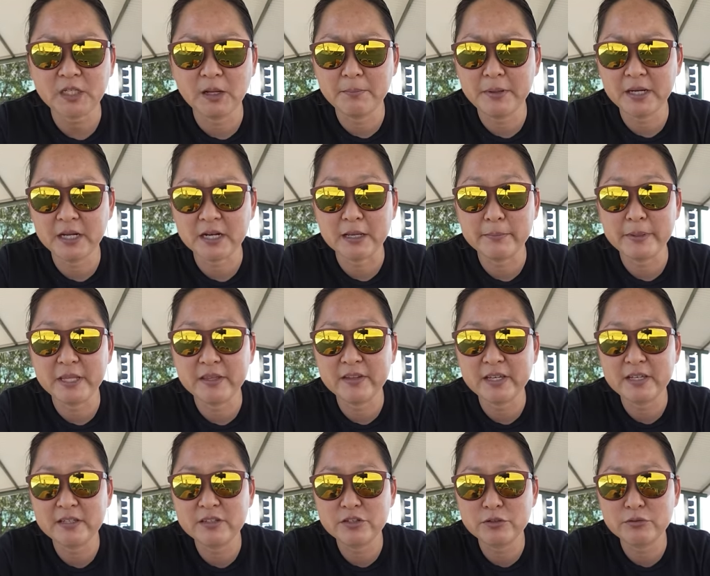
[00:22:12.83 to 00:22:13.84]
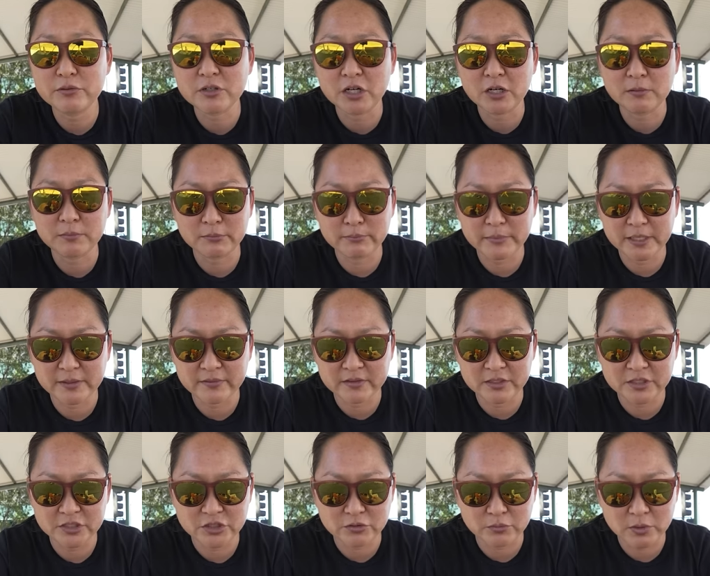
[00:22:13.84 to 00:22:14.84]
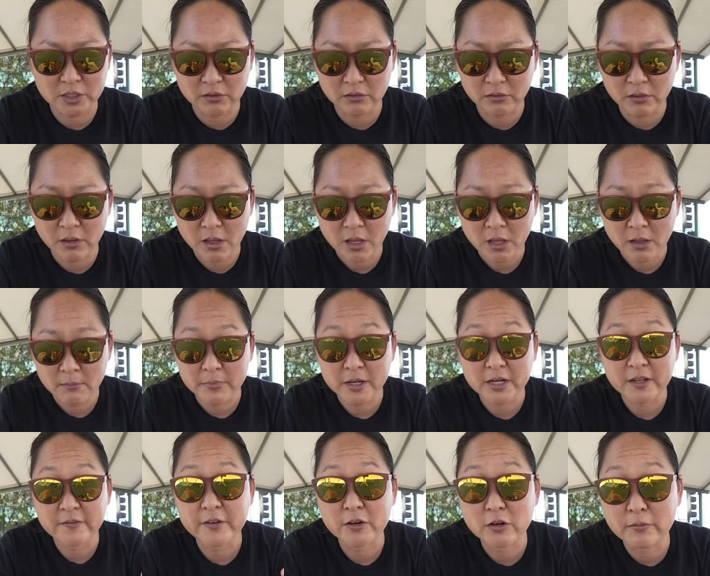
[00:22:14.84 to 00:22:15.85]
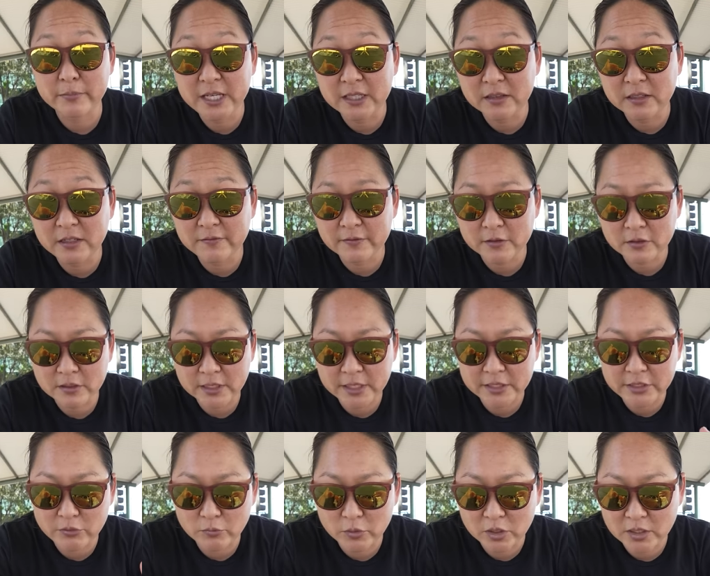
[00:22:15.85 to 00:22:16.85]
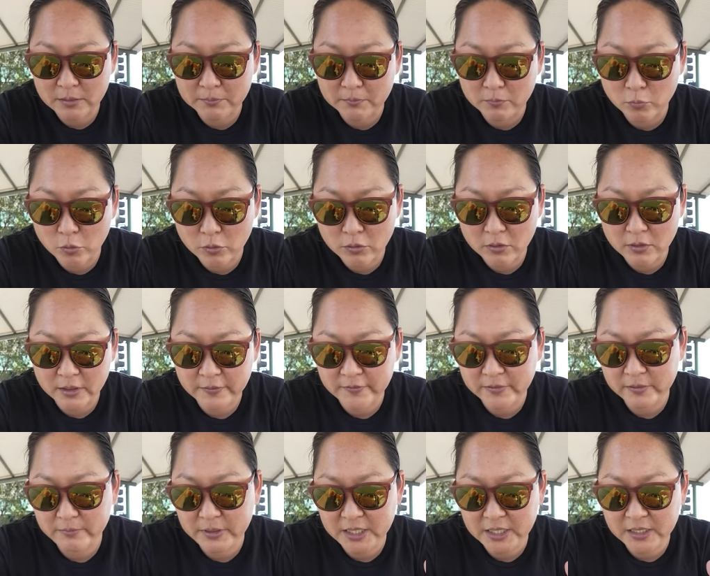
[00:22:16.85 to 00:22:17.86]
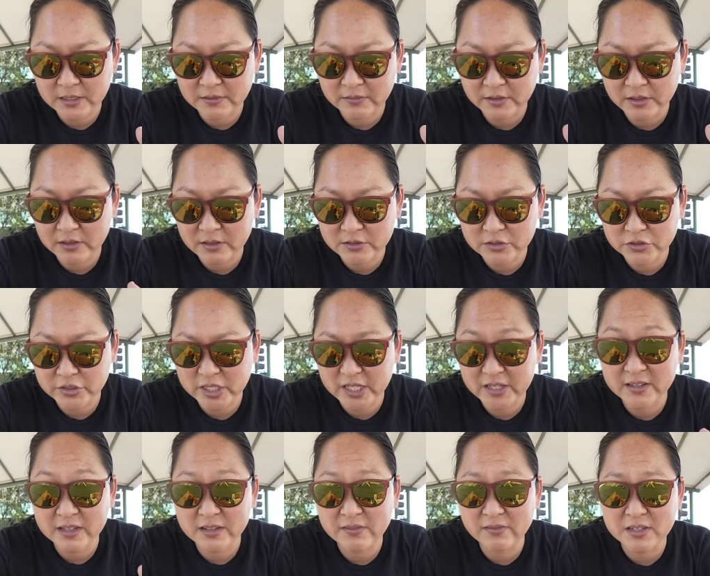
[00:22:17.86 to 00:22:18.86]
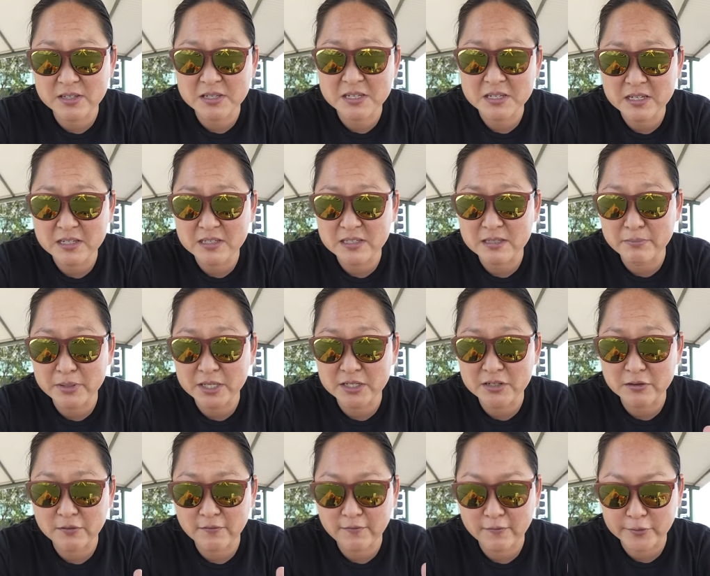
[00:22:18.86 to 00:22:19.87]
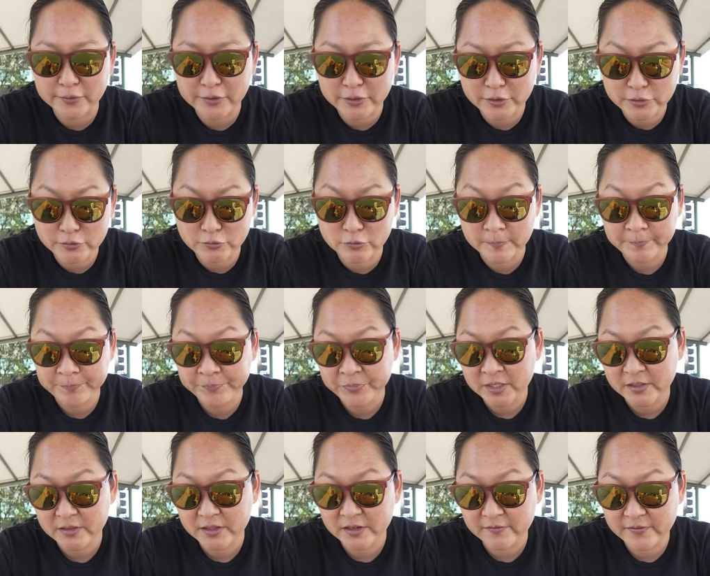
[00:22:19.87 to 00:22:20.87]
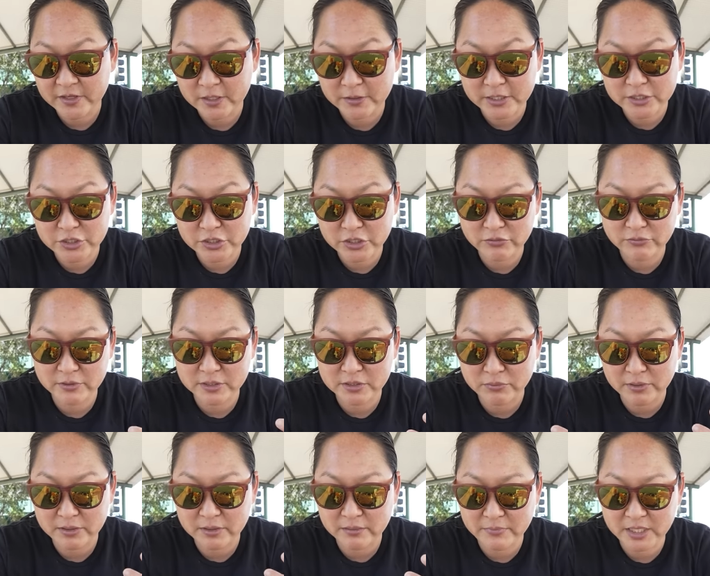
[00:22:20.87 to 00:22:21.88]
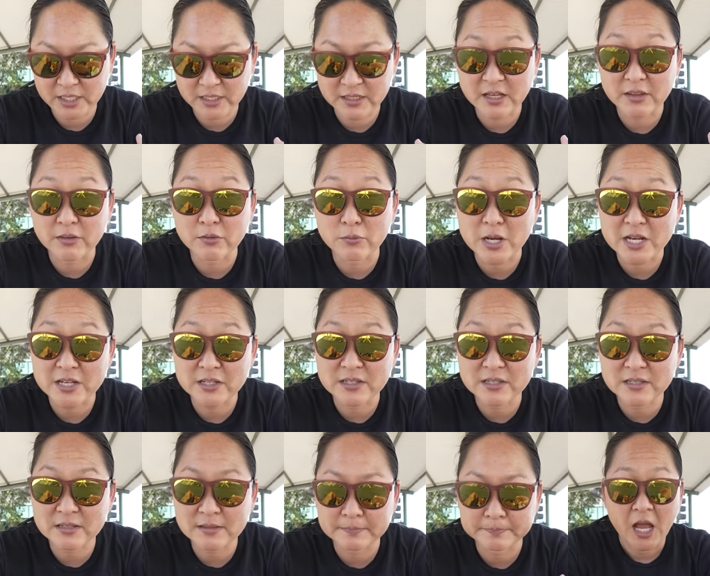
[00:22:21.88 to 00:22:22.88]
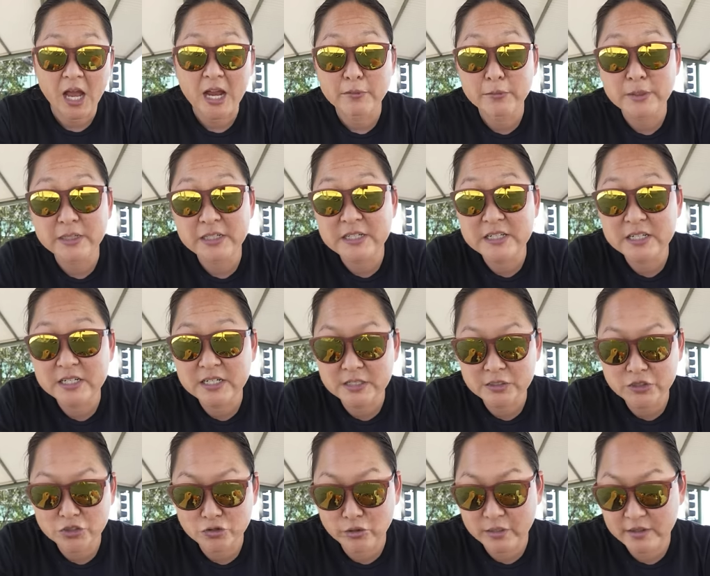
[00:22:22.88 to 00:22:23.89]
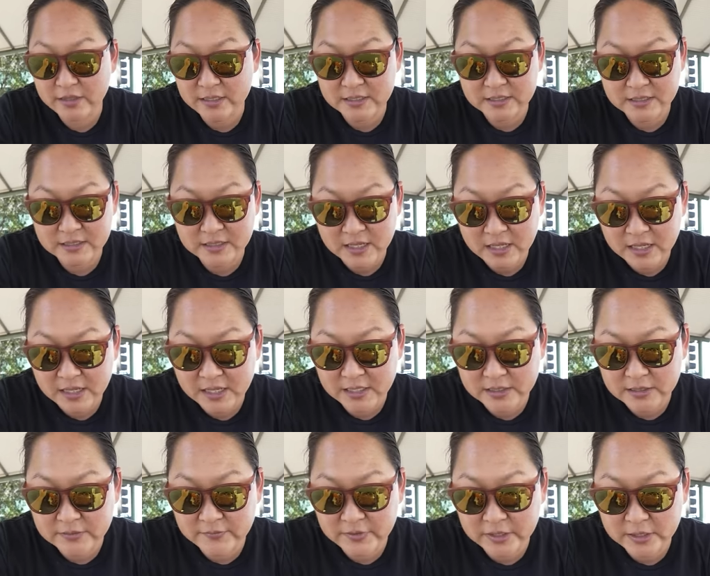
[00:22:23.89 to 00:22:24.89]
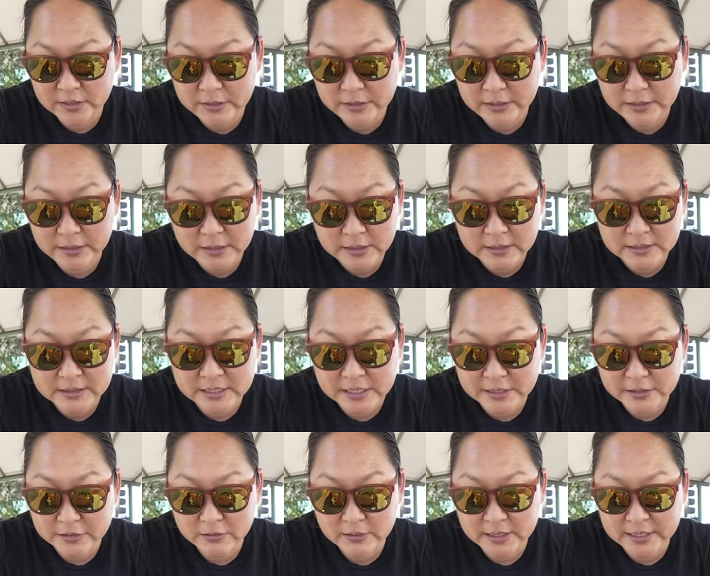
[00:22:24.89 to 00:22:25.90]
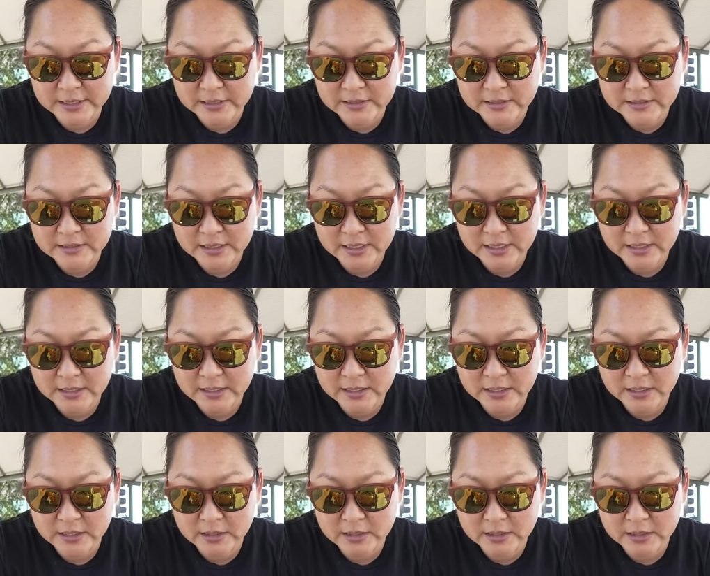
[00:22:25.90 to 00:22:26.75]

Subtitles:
but I mean, they do complement the dish well. But if you're a meat lover and you want more of the meat and the entree, then this is the bento for you. They're very generous with the meat and the rice. I really did enjoy this. It's very tender, like I said.